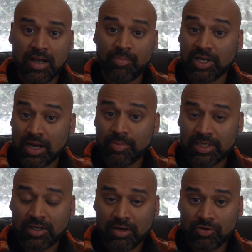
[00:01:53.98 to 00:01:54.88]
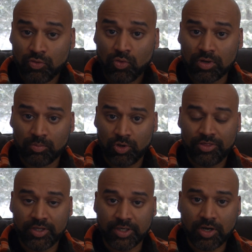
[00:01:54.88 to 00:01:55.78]
becoming a norm
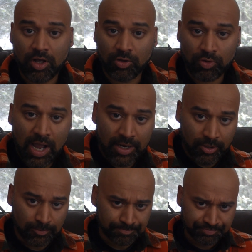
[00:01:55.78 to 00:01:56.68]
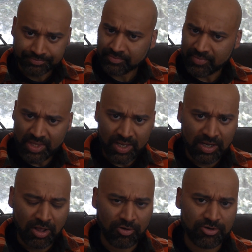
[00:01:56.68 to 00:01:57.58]
within Colorado.
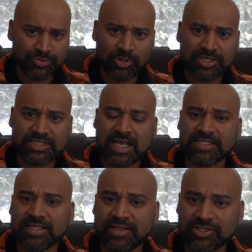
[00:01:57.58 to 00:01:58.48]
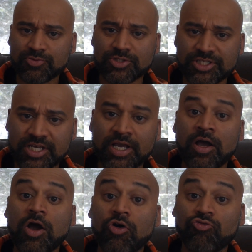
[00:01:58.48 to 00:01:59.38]
Colorado Springs has it. This was the
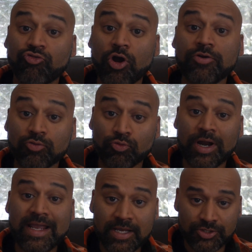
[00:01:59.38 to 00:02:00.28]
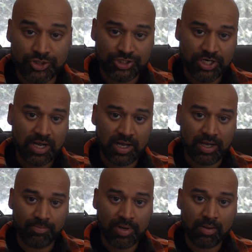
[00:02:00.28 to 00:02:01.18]
Front Range
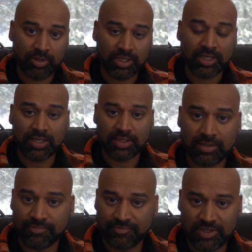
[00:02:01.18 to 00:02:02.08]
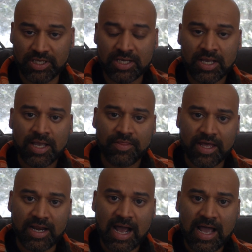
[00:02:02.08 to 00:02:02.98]
public fee
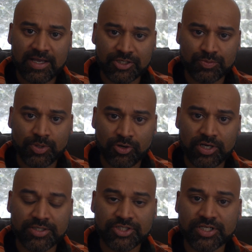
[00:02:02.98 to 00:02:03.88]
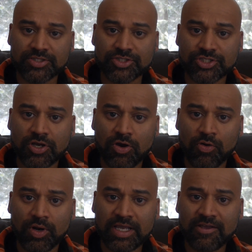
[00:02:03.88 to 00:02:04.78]
that I experienced, and
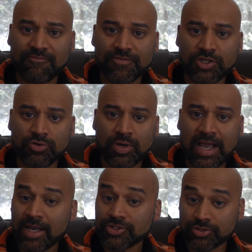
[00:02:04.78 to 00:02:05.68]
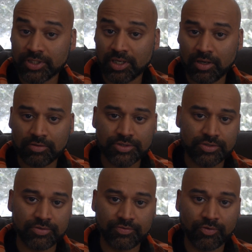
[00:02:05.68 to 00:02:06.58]
so if you actually go
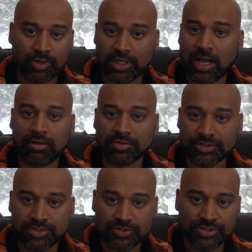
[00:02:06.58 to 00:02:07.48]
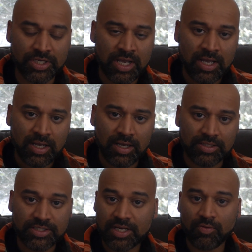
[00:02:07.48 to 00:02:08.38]
to Fort Collins's
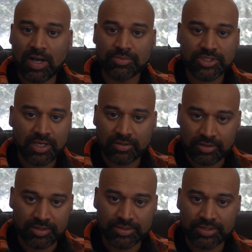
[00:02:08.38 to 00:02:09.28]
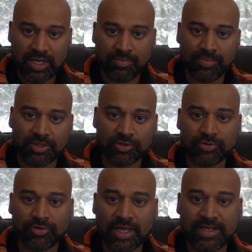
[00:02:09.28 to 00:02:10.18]
city website, or you just type in
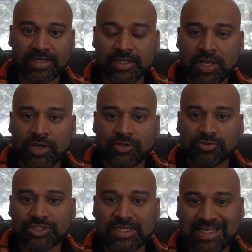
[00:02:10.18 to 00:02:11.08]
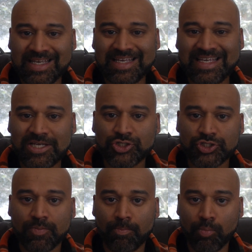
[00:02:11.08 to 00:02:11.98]
Google that in, you'll see
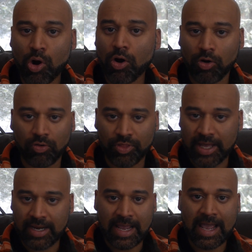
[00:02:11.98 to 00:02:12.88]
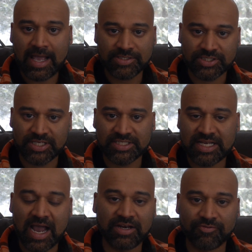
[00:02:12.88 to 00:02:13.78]
each mall that has this
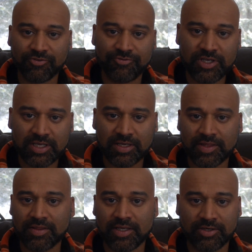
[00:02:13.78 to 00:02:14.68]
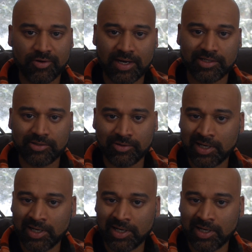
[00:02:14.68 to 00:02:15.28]
kind of a fee, and then they direct you,